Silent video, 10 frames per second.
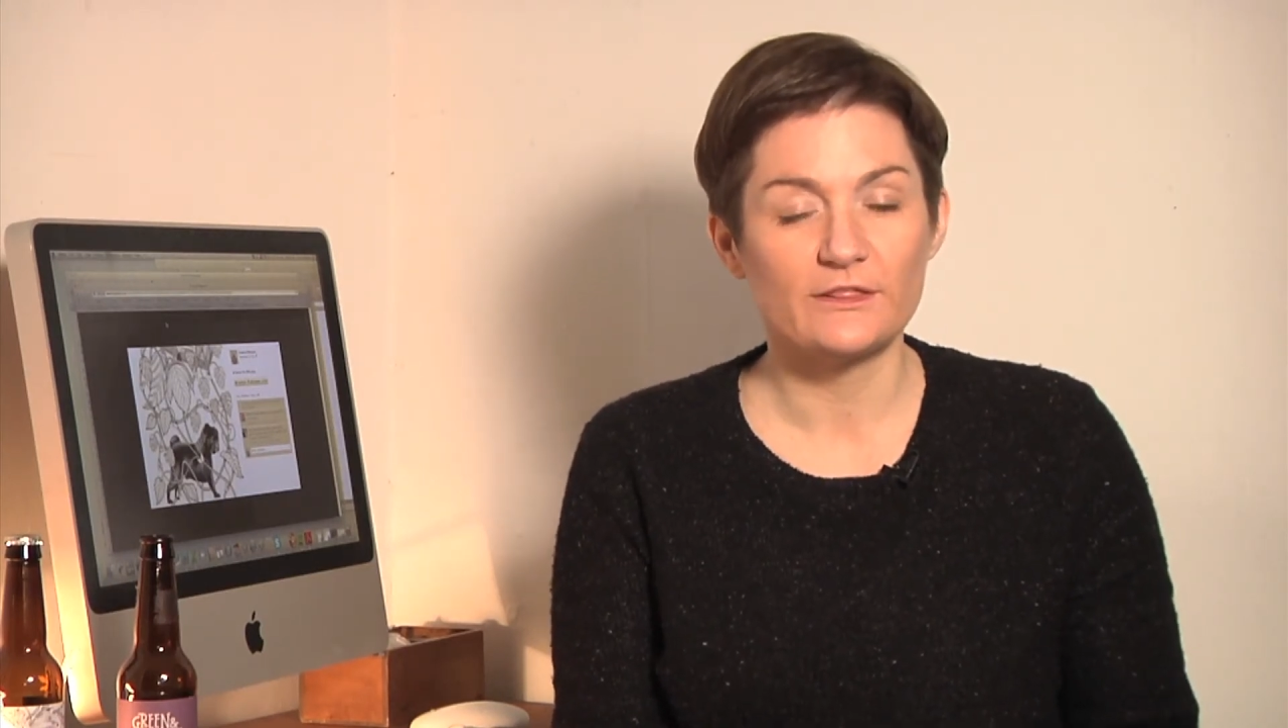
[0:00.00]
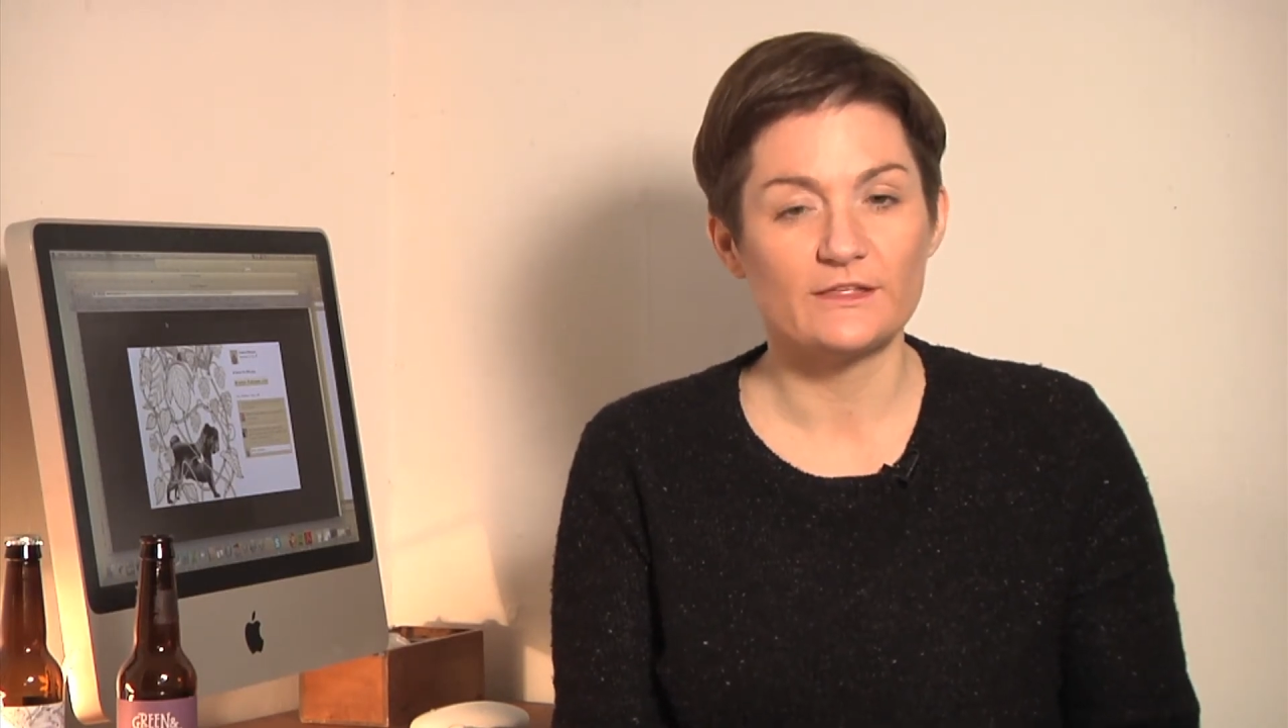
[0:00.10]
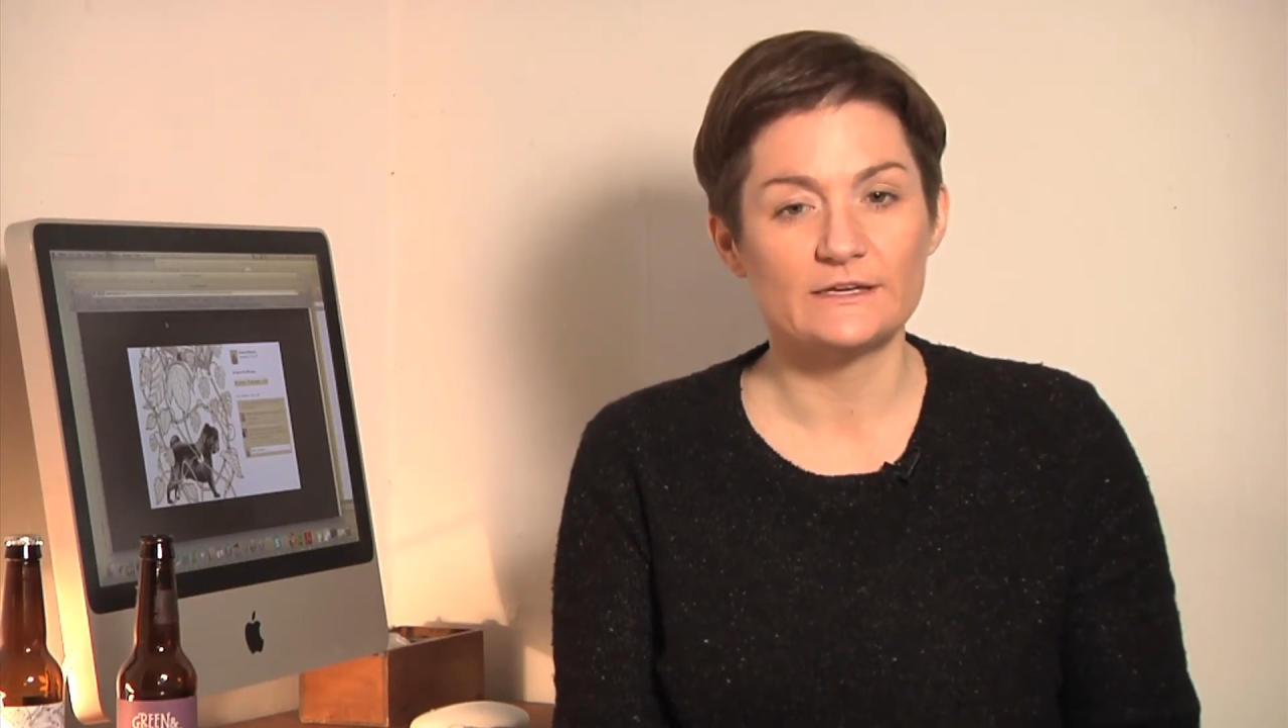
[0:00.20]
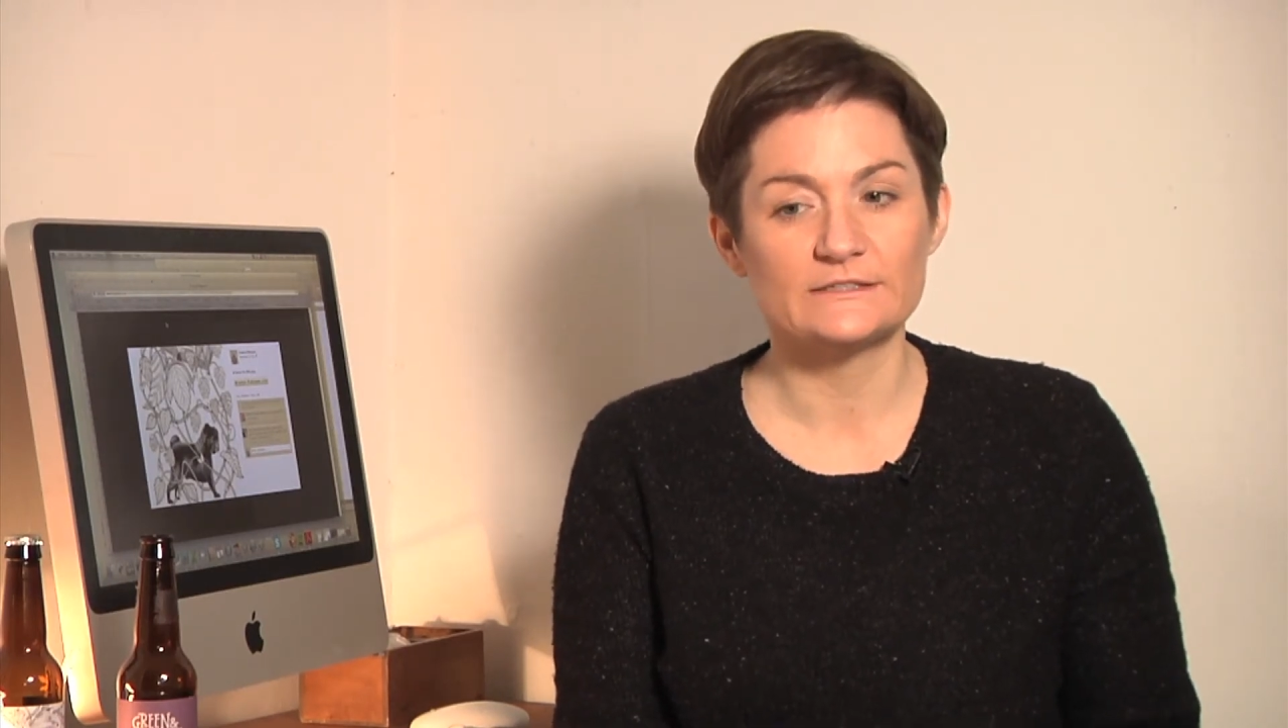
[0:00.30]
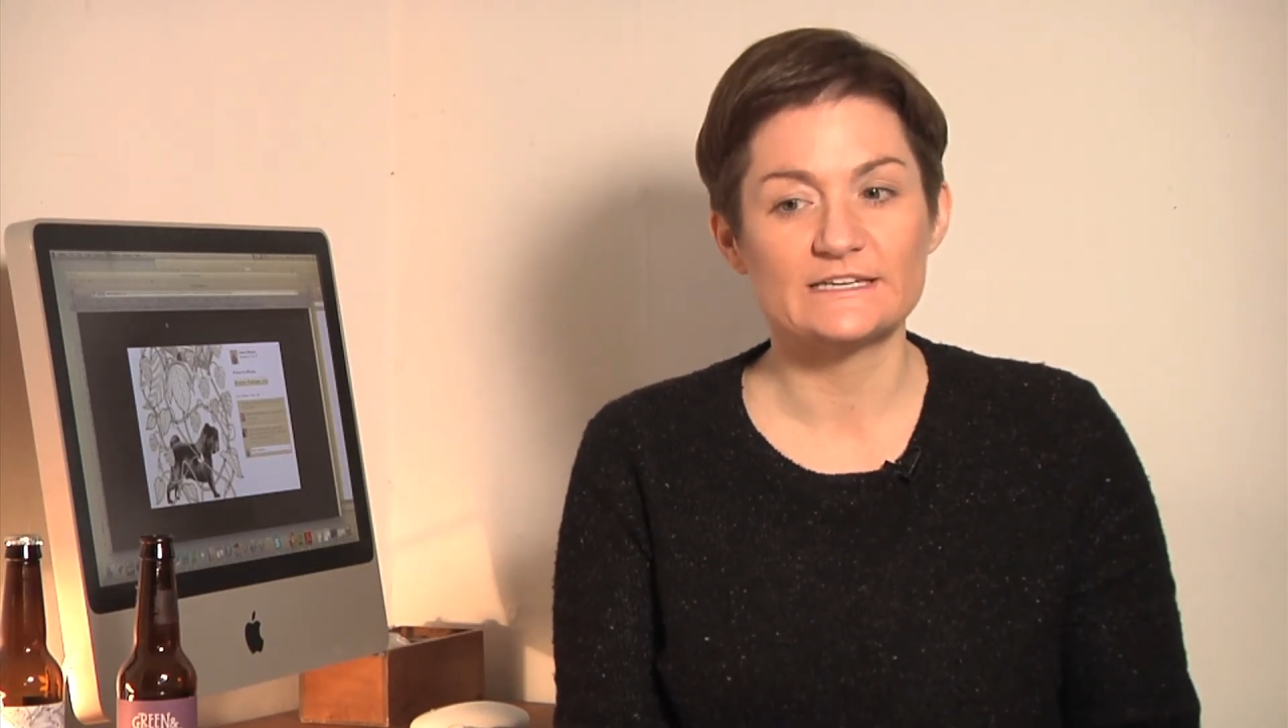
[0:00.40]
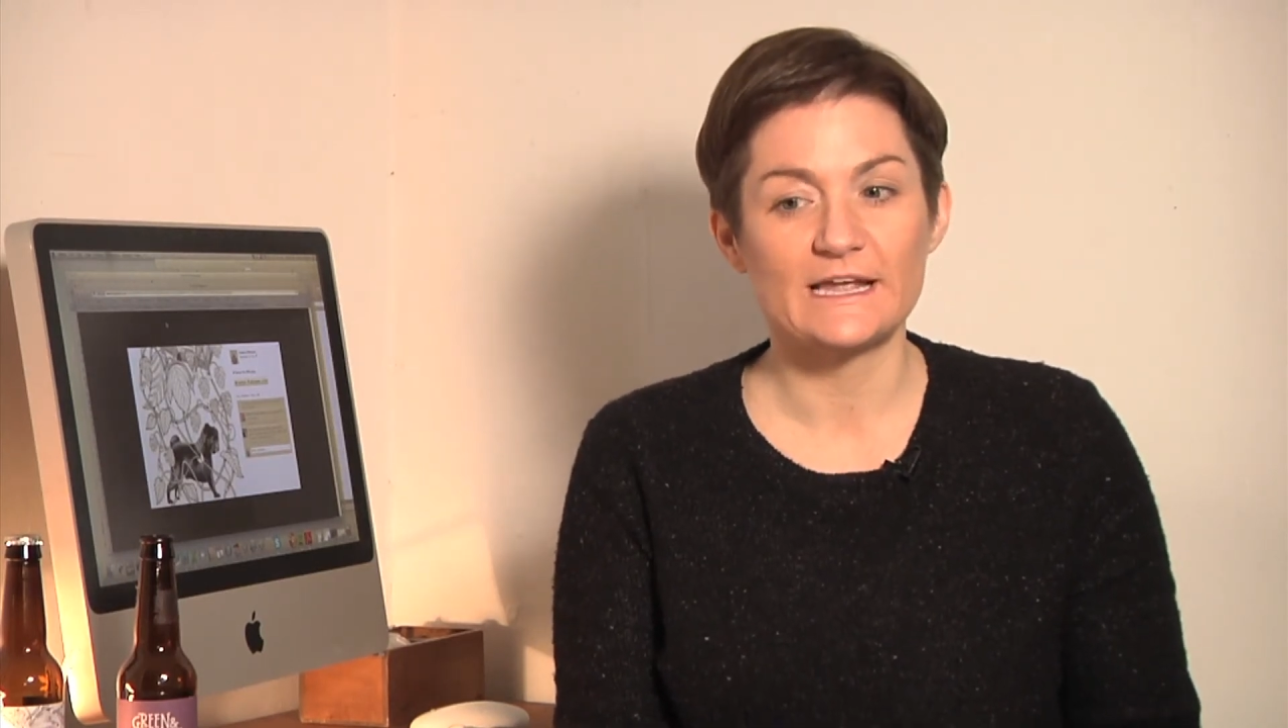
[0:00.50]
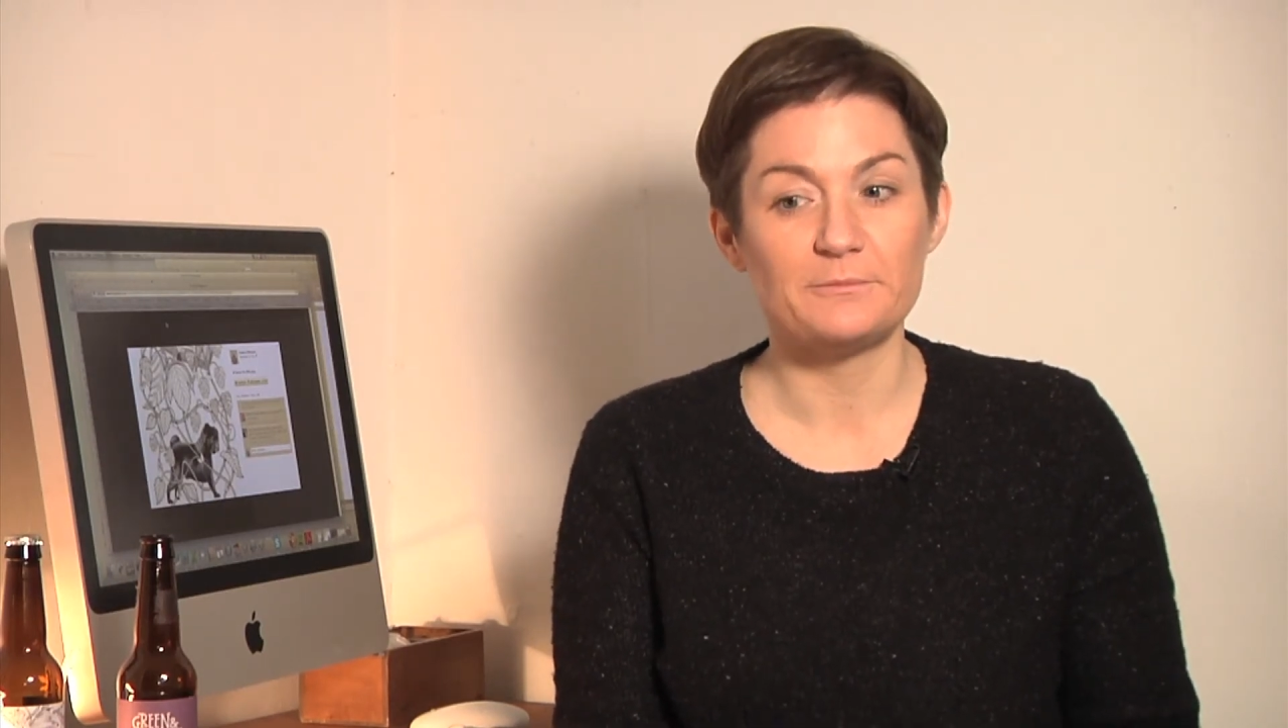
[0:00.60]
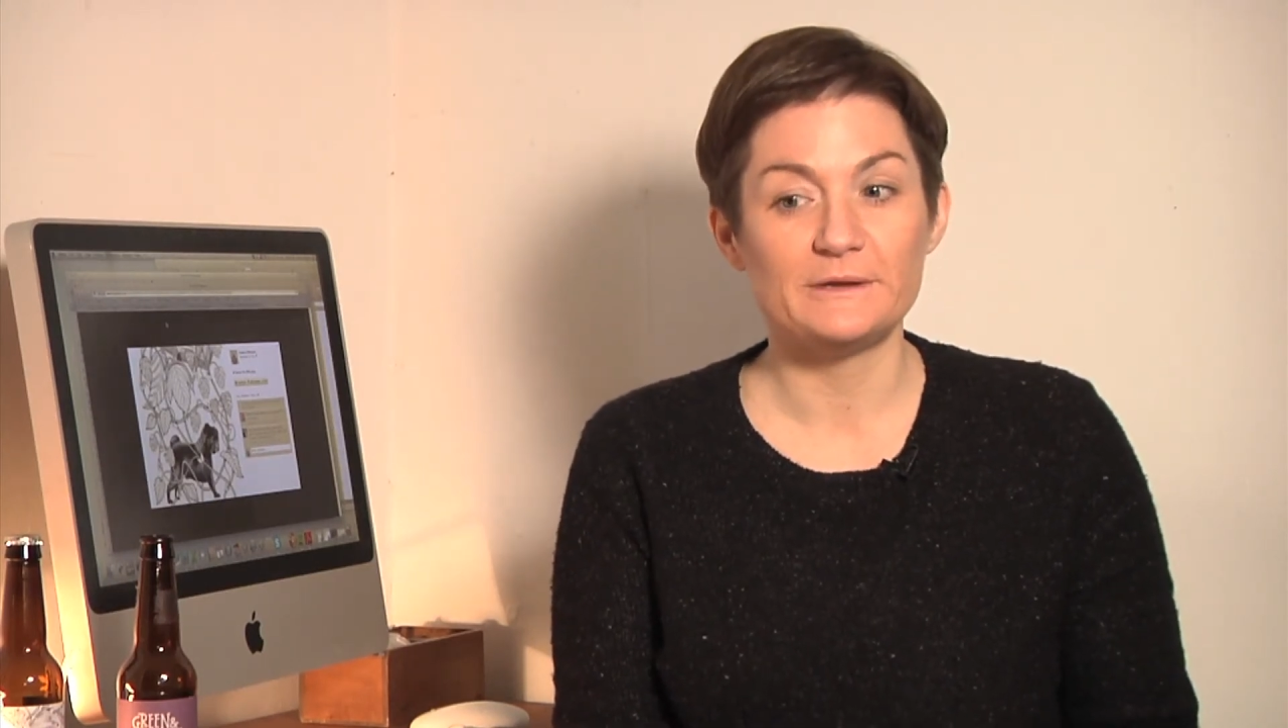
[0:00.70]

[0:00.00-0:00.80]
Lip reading: thing to get